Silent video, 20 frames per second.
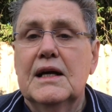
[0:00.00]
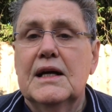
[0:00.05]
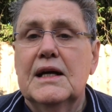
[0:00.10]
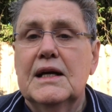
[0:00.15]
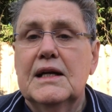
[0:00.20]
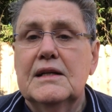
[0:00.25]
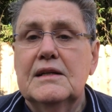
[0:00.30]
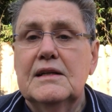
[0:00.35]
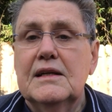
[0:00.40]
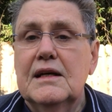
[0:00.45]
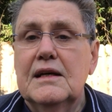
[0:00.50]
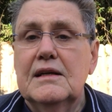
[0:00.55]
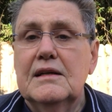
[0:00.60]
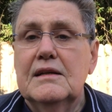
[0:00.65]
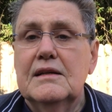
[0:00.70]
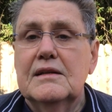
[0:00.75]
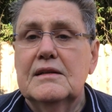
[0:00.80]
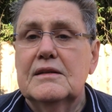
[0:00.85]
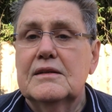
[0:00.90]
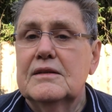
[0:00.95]
And uh,
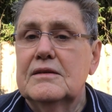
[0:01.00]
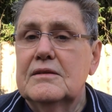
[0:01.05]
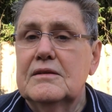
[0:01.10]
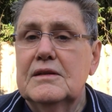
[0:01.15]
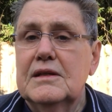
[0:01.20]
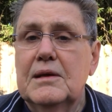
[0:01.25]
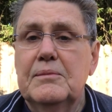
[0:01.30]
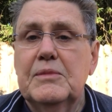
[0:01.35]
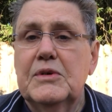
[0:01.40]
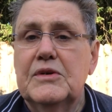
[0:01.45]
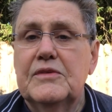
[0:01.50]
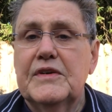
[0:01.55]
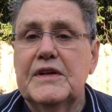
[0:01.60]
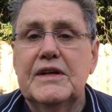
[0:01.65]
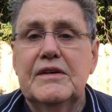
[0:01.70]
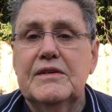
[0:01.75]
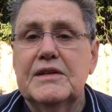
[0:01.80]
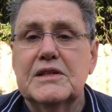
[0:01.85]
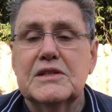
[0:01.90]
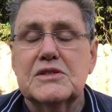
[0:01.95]
there are a number of
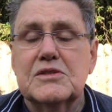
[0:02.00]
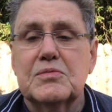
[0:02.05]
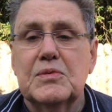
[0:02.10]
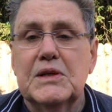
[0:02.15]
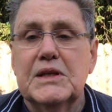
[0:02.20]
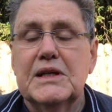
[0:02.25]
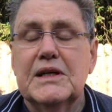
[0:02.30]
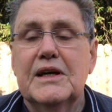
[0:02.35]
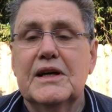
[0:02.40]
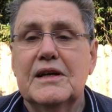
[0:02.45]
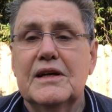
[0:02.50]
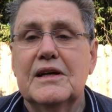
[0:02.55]
areas where